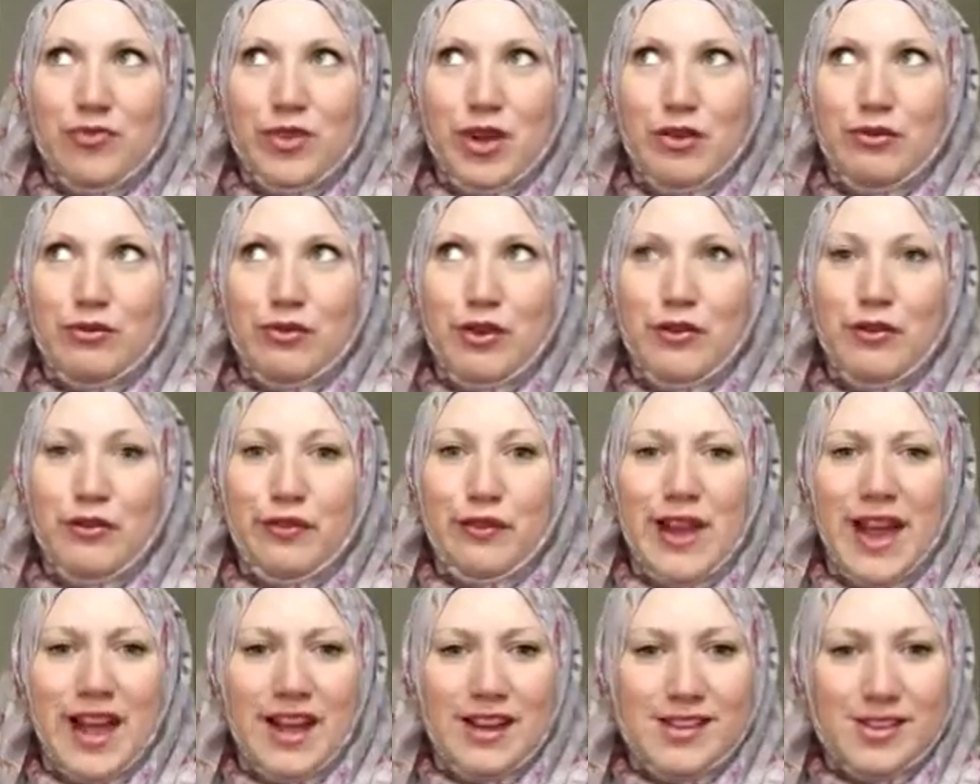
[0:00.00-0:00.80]

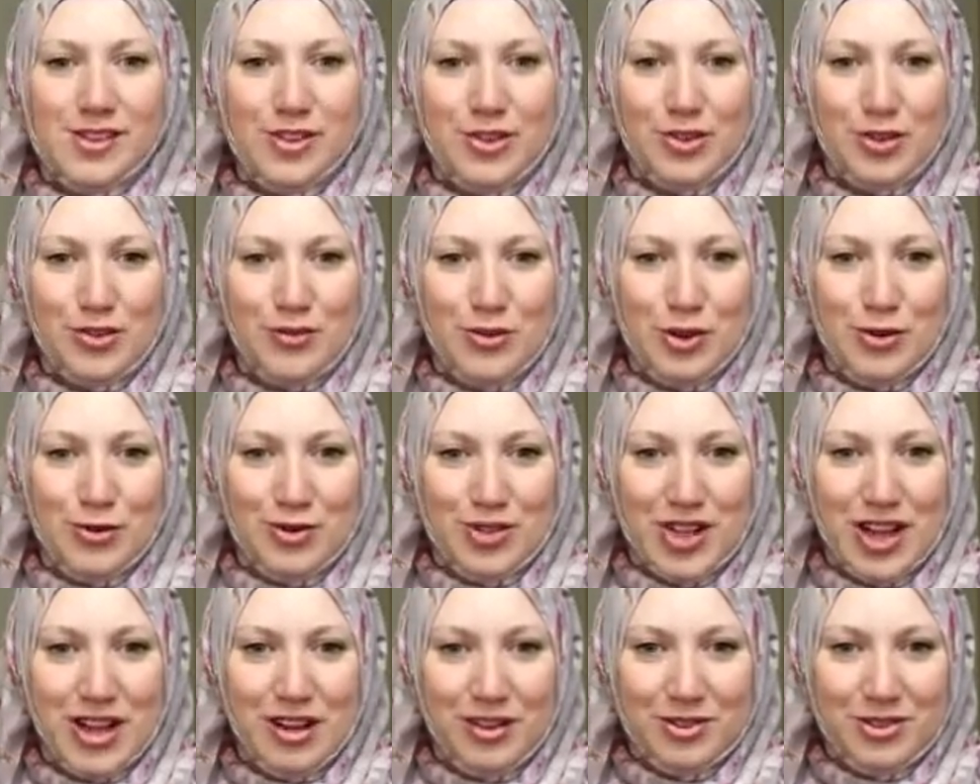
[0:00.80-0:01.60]
reflect on your own
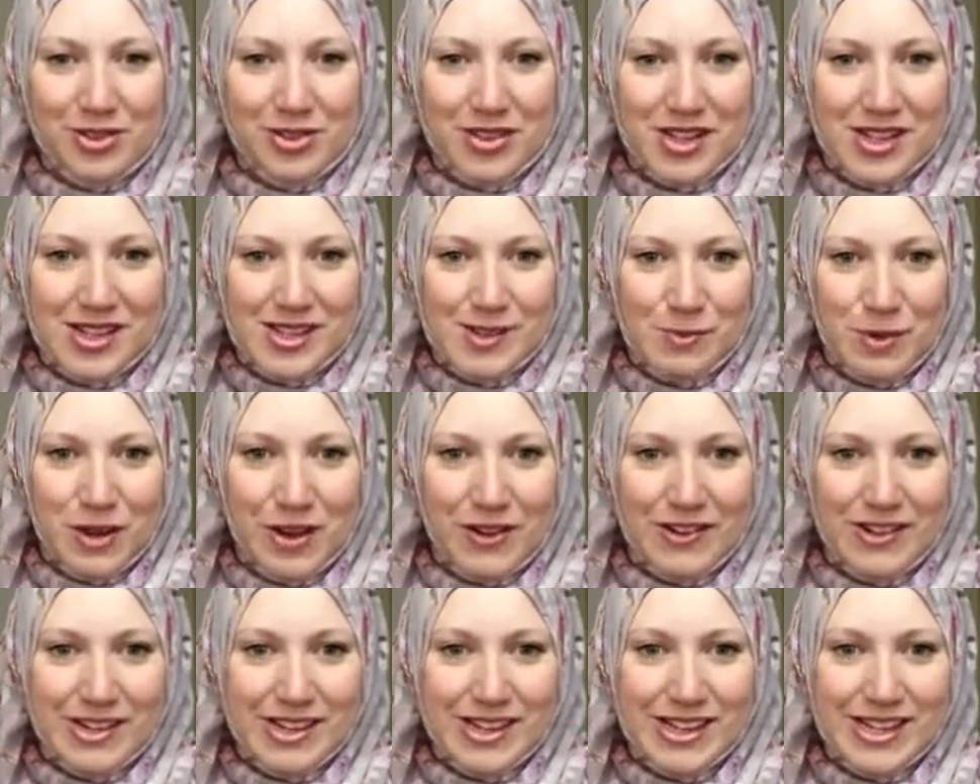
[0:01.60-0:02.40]
childhood
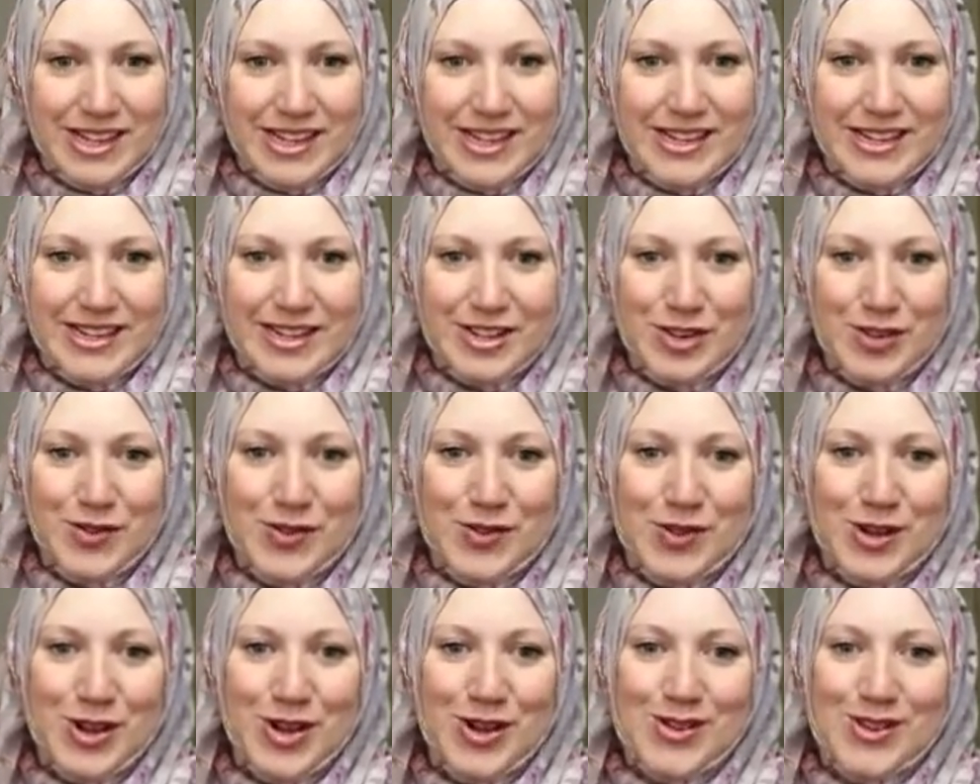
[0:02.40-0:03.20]
experiences, and you
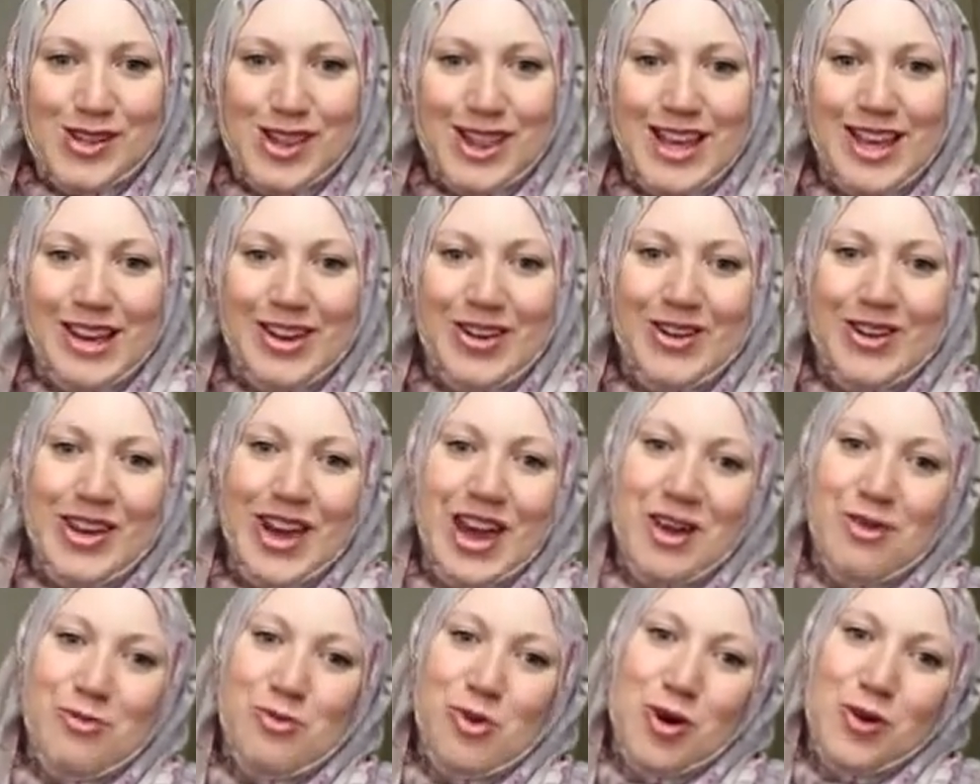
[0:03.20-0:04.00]
start to think,
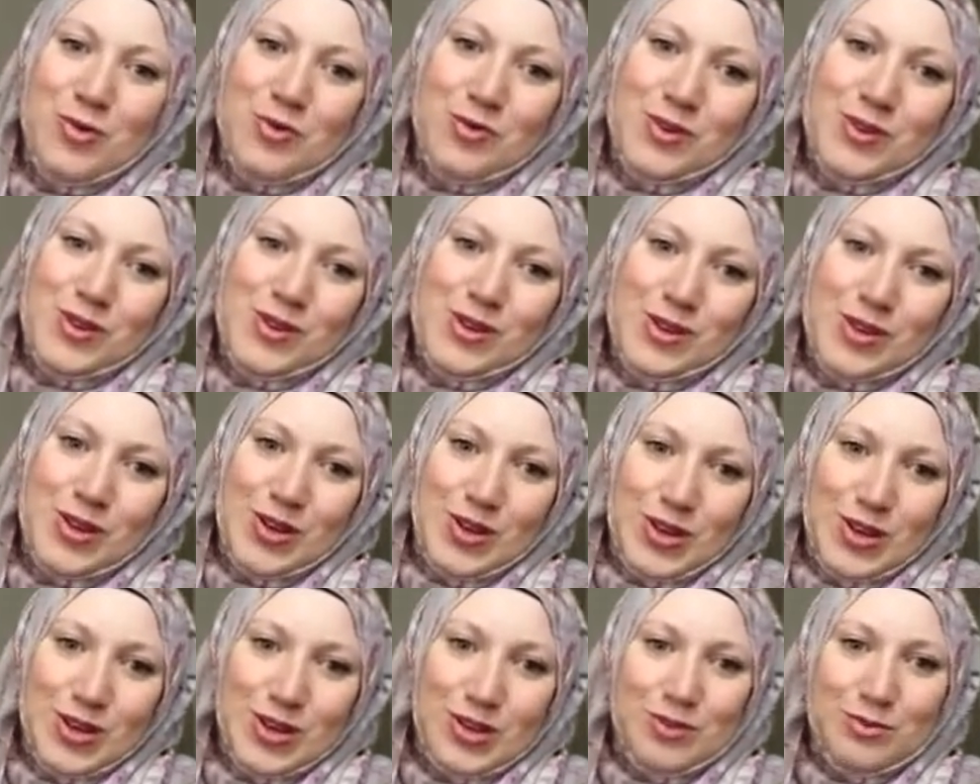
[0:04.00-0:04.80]
okay, what was
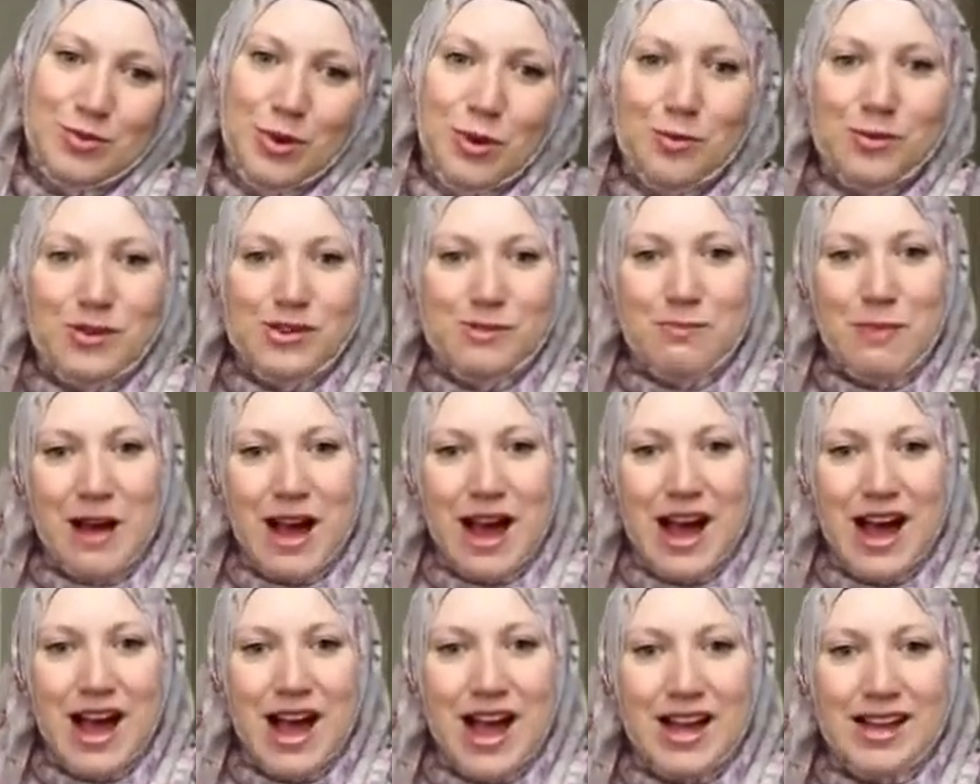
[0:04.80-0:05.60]
good, what was
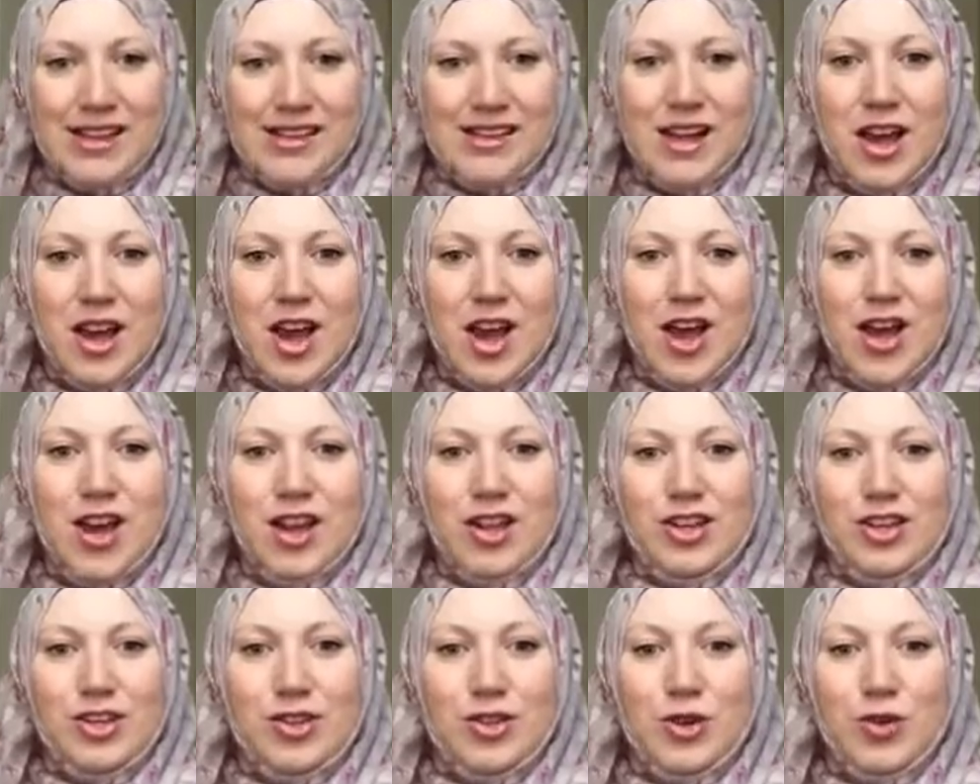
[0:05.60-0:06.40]
bad,
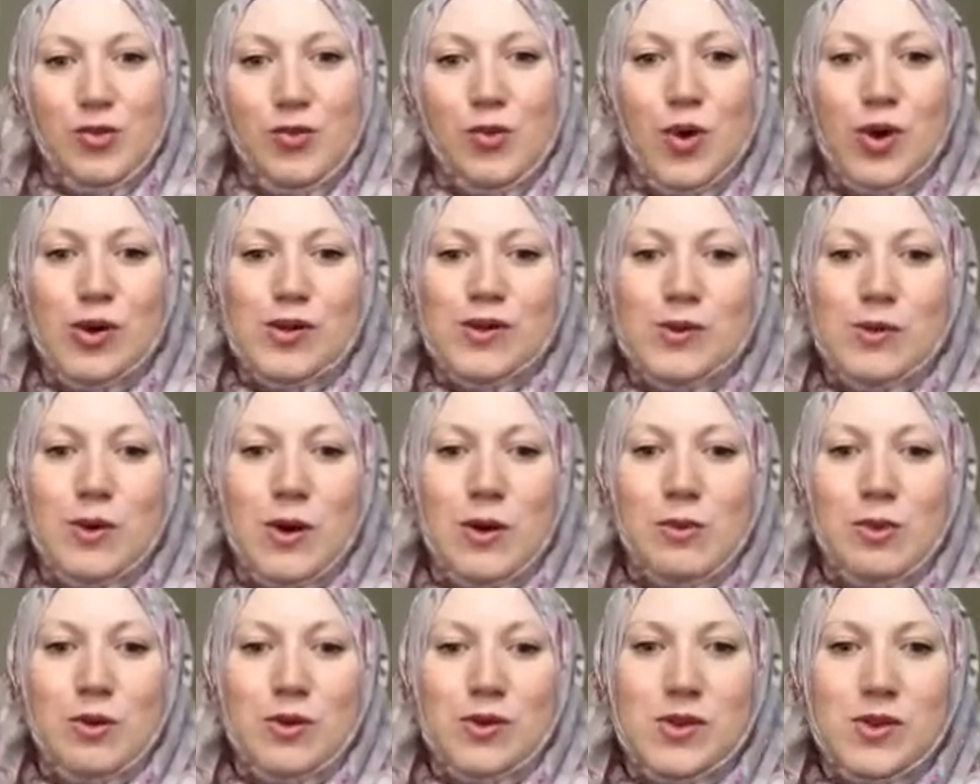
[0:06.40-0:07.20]
you know, what do I
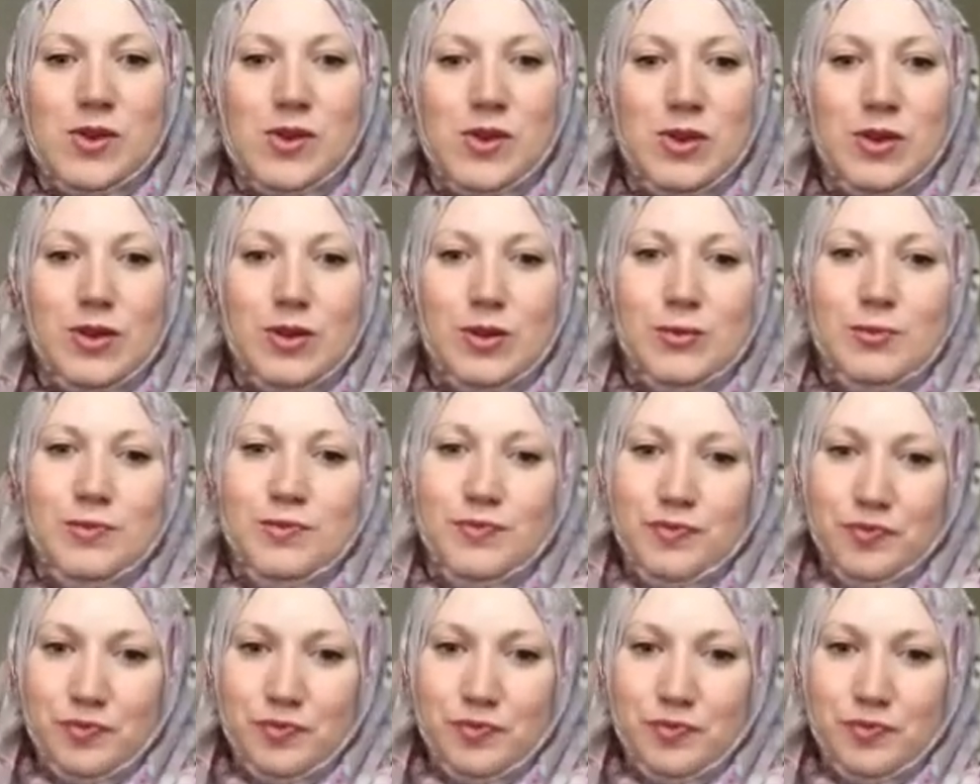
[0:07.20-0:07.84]
want to